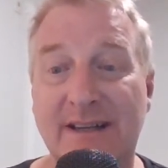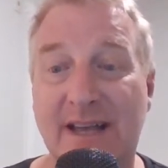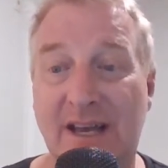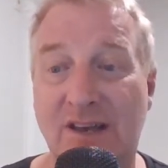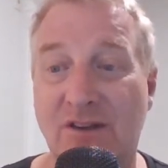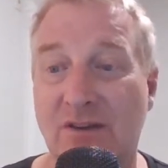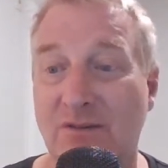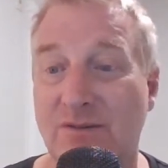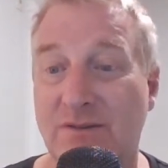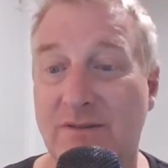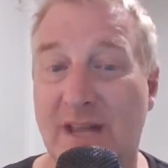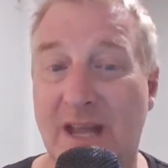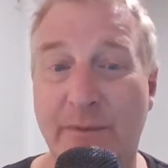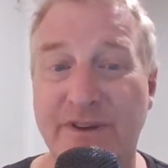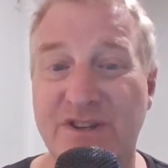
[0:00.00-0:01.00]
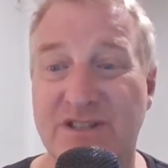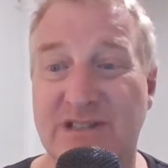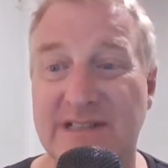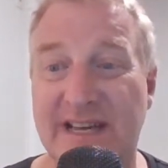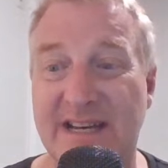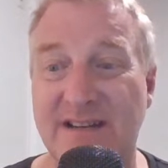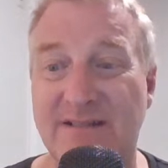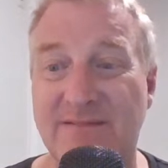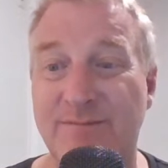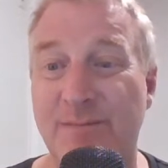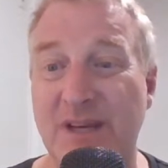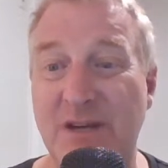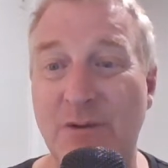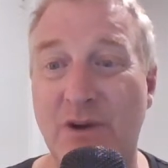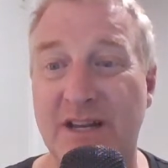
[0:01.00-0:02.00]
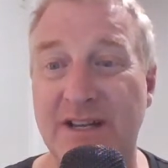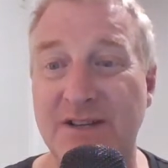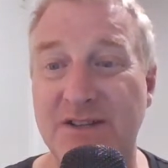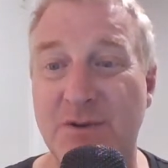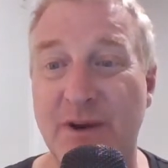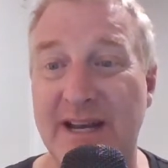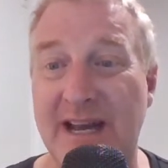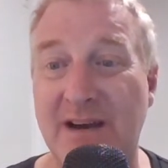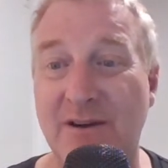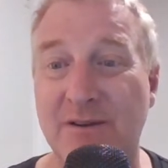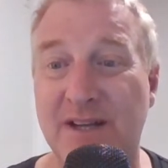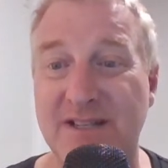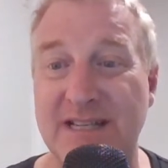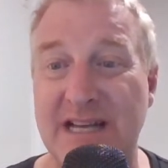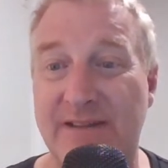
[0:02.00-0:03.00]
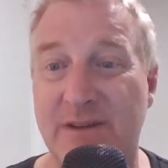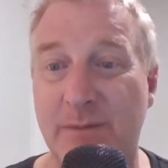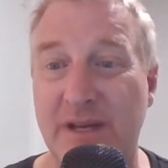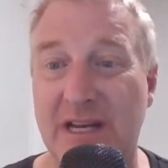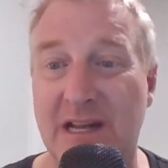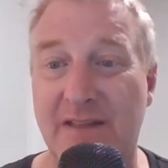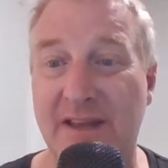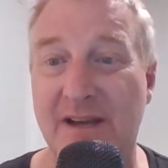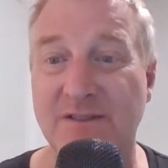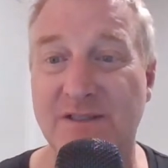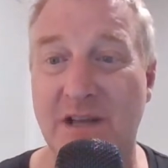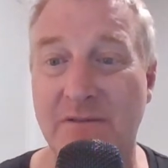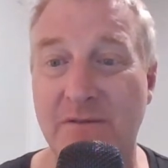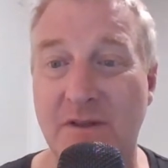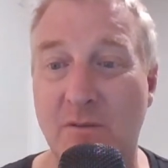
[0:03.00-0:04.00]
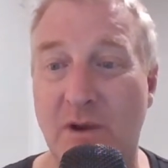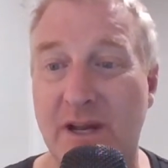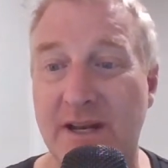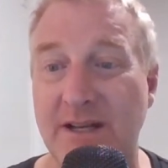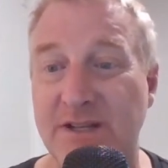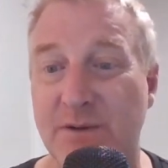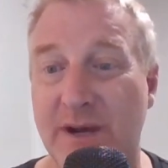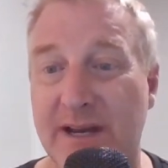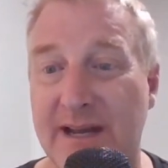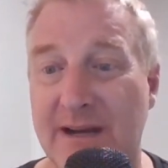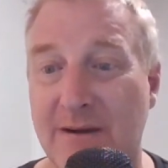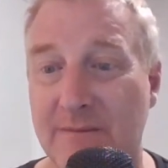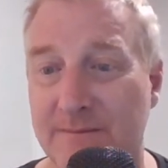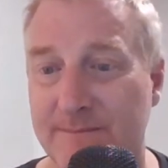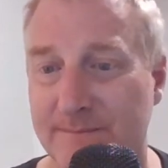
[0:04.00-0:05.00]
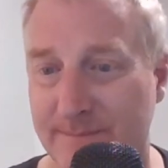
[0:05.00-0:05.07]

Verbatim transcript: Can you can we just let it be what it is right now? It doesn't have to be anything else other than what it is right now.